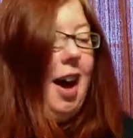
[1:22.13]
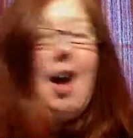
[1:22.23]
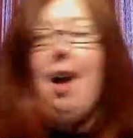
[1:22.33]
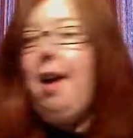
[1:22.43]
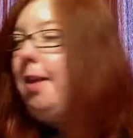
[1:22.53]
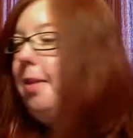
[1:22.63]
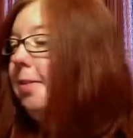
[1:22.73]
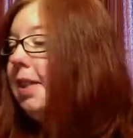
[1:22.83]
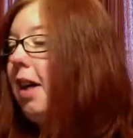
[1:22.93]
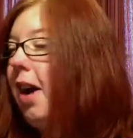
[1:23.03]

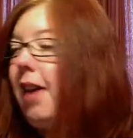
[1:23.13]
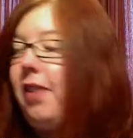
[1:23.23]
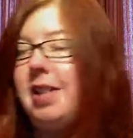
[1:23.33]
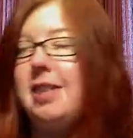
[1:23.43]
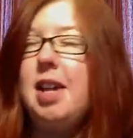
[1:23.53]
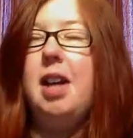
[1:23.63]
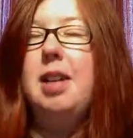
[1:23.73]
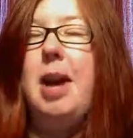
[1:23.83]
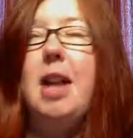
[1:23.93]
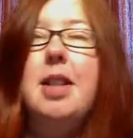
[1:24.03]
So I have lots to
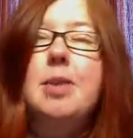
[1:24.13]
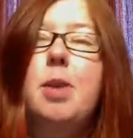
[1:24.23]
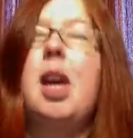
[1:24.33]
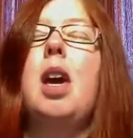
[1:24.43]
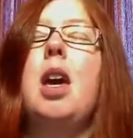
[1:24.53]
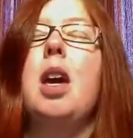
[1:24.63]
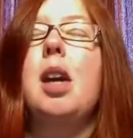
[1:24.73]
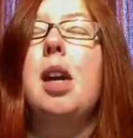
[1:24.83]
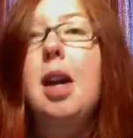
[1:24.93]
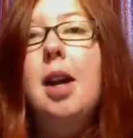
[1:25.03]
talk about this
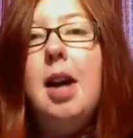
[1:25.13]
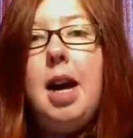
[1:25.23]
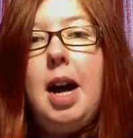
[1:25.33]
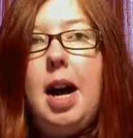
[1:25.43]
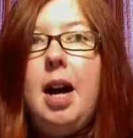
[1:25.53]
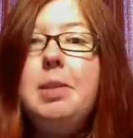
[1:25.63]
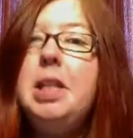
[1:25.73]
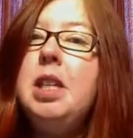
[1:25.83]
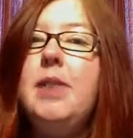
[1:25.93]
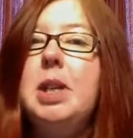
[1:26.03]
week. I don't
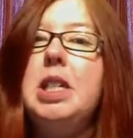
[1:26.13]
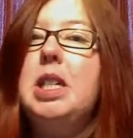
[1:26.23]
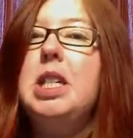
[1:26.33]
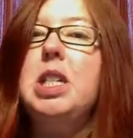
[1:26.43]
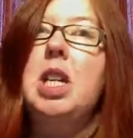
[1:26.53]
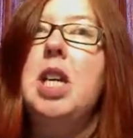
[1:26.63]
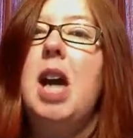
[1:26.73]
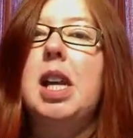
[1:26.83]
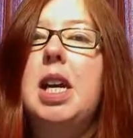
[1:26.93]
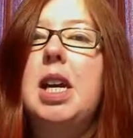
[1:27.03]
know if I can do any
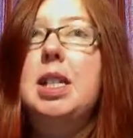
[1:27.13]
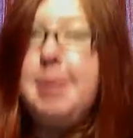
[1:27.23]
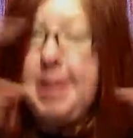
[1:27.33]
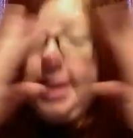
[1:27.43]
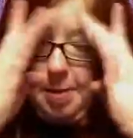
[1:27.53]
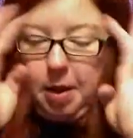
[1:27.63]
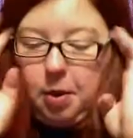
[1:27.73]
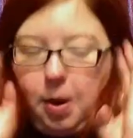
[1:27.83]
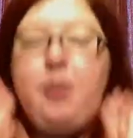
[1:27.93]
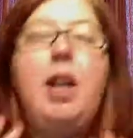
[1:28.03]
shenanigans because, well,
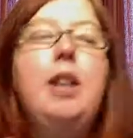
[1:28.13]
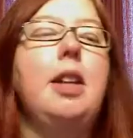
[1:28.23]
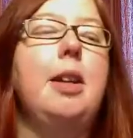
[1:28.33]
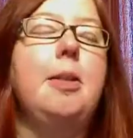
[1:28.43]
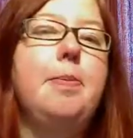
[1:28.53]
quite frankly,